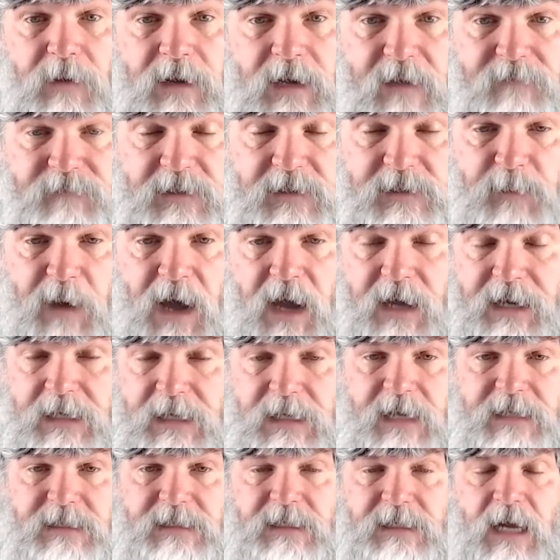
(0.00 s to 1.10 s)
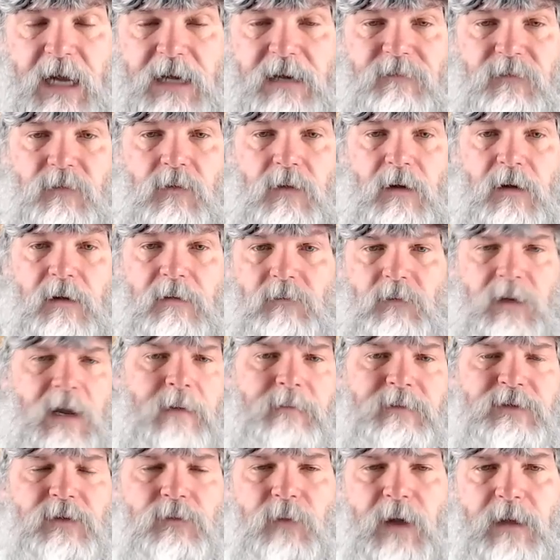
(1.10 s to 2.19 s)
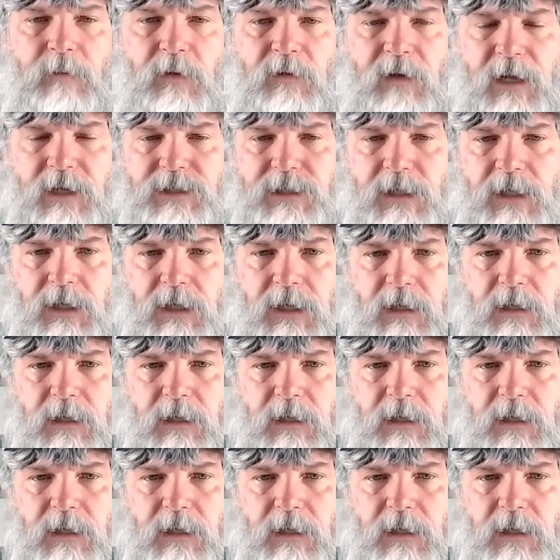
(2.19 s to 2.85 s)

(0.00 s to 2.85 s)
we left this behind in 1994. What happened to the Rainbow Nation?